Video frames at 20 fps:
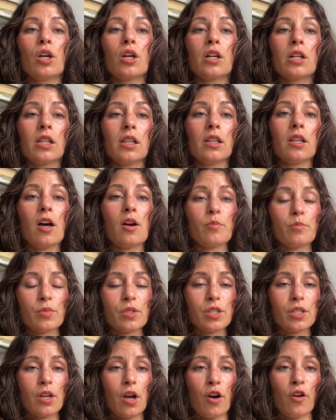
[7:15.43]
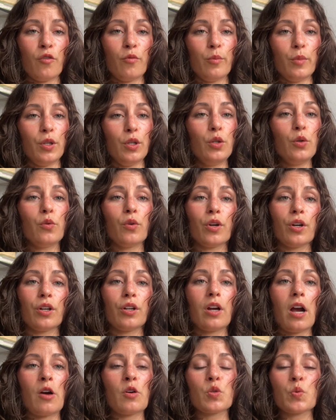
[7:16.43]
clumps of manure.
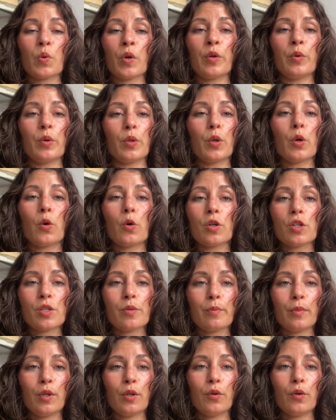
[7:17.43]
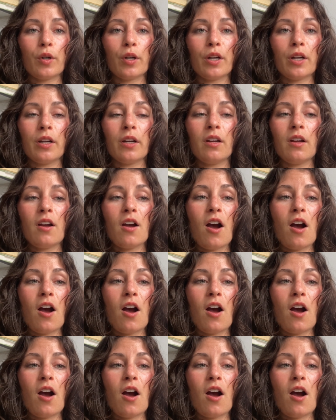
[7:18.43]
I was working with horse manure.